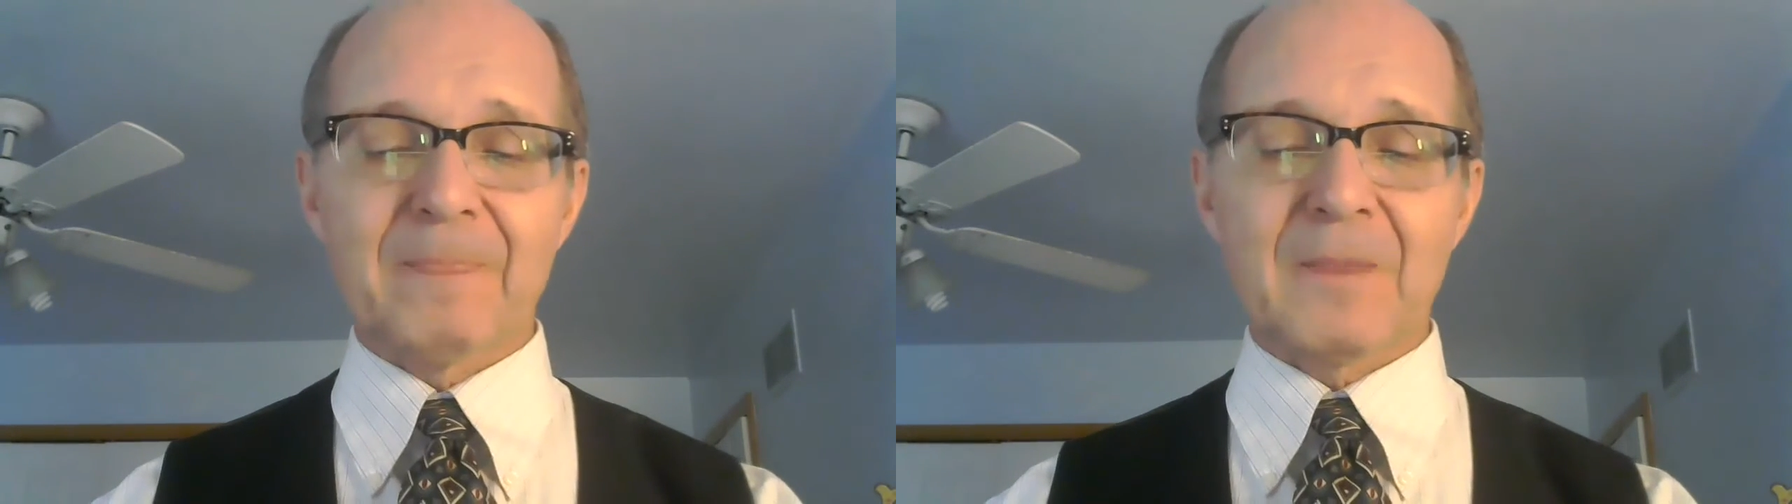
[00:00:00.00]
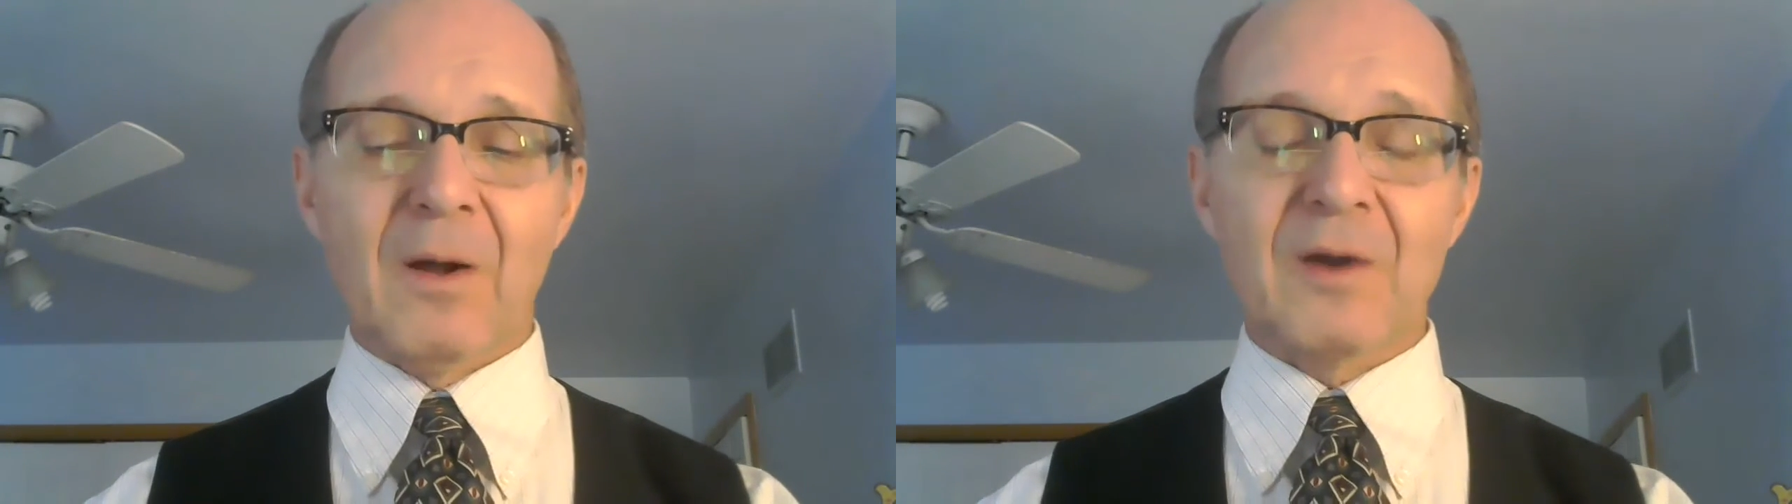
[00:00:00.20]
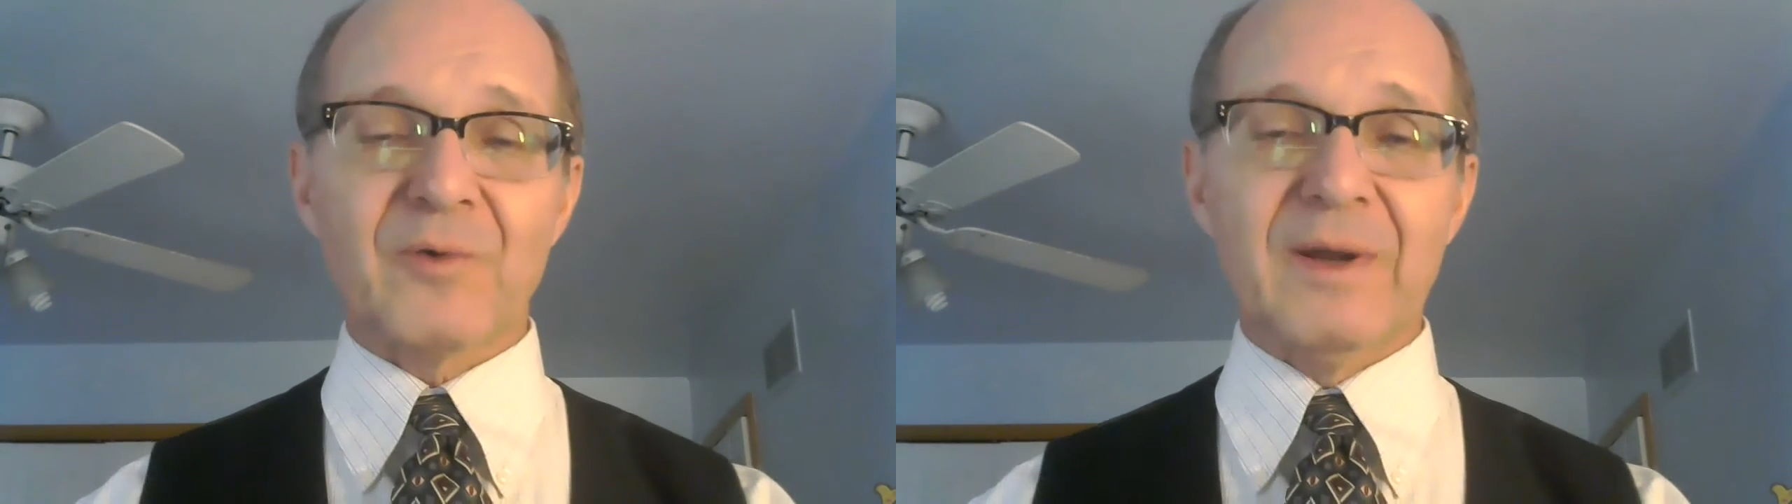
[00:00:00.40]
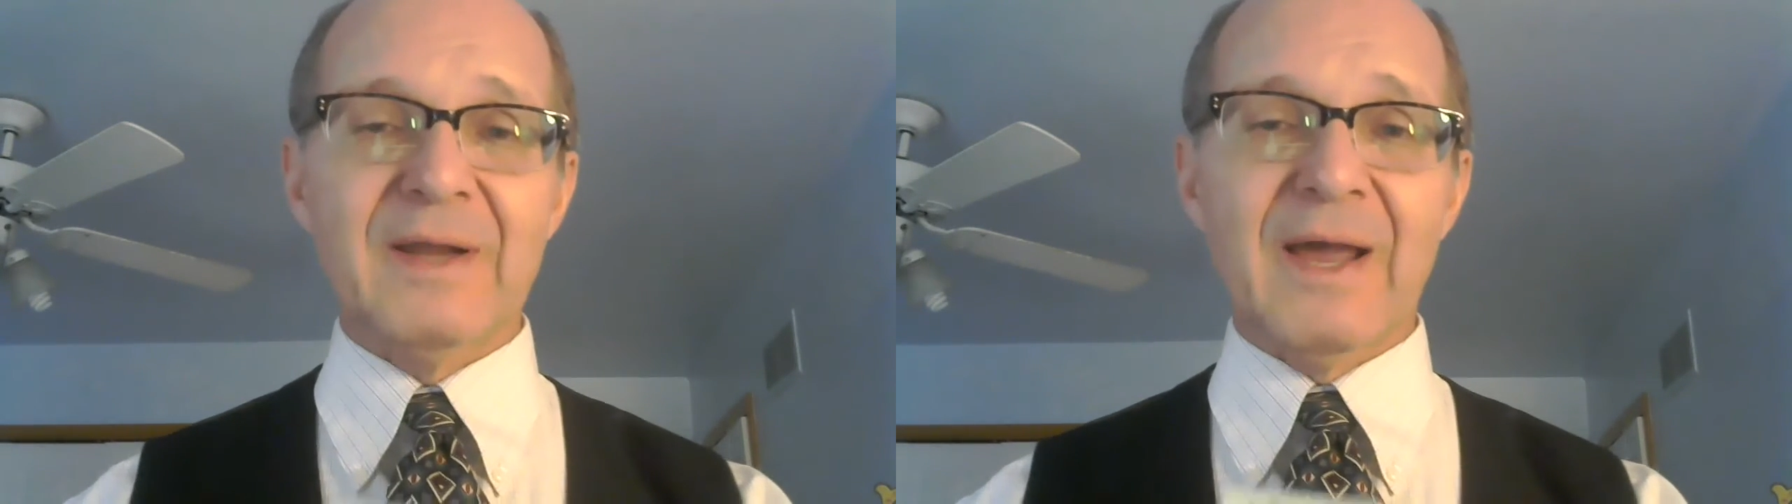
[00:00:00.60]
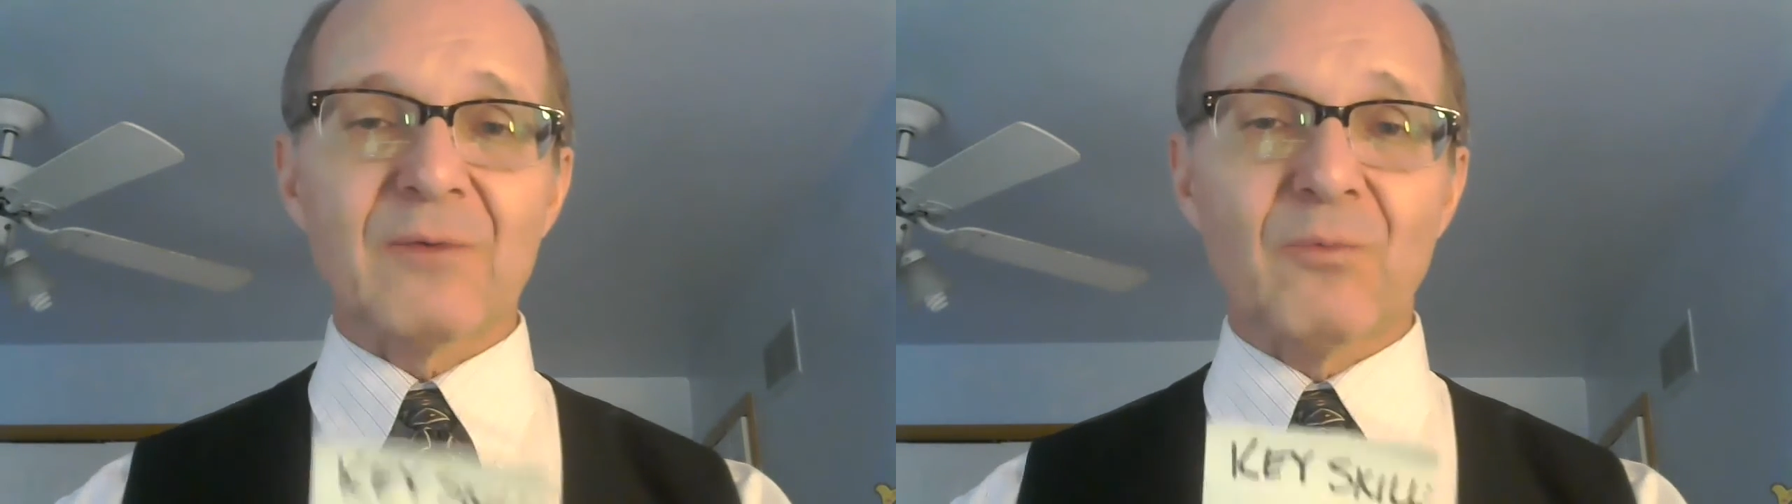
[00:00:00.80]
called Great
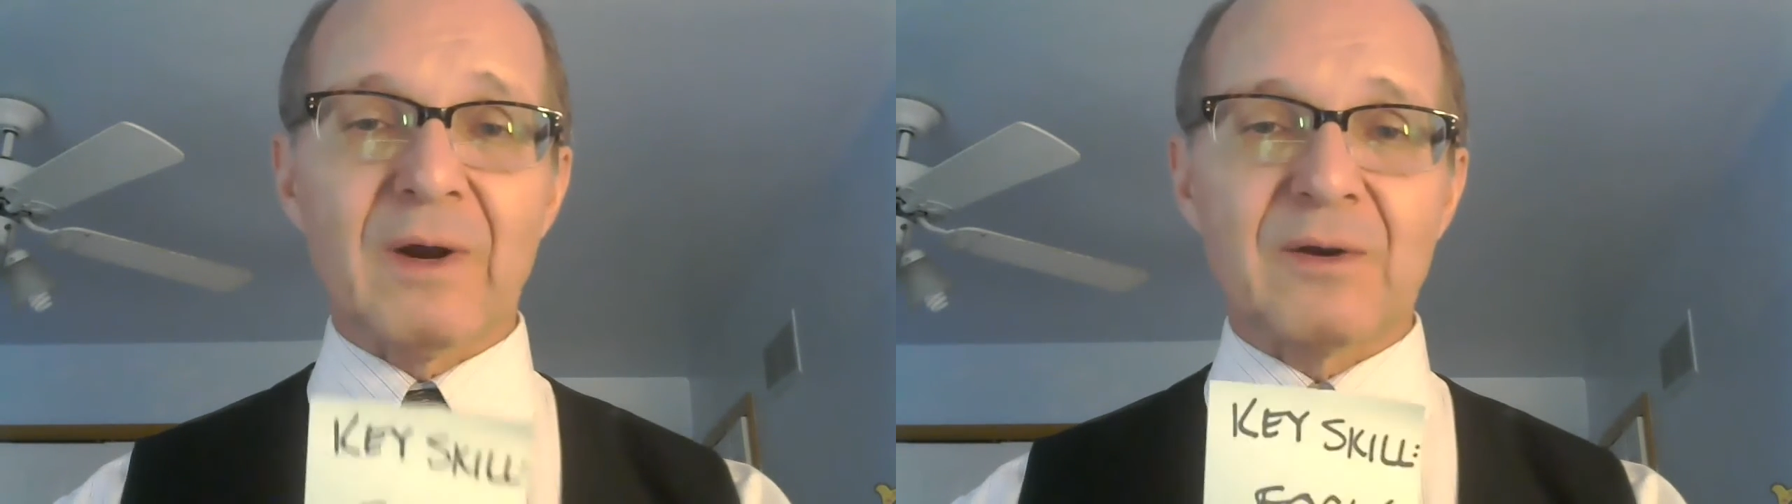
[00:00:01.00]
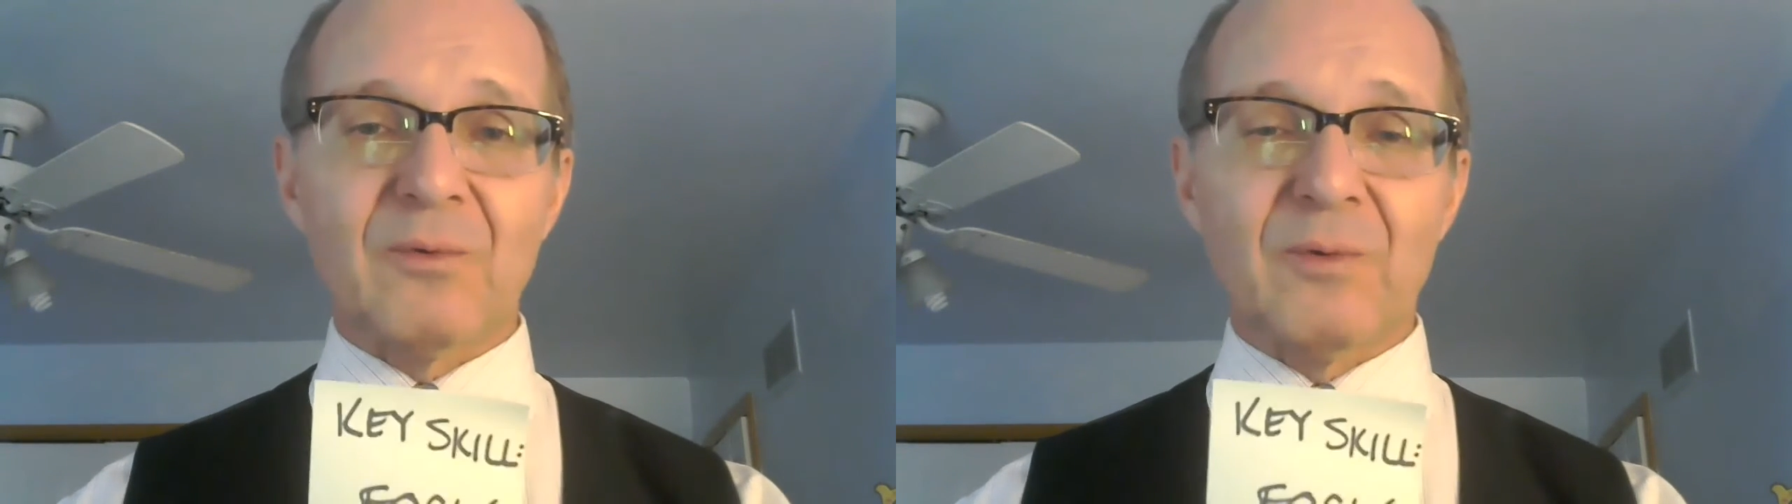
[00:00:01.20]
at Work,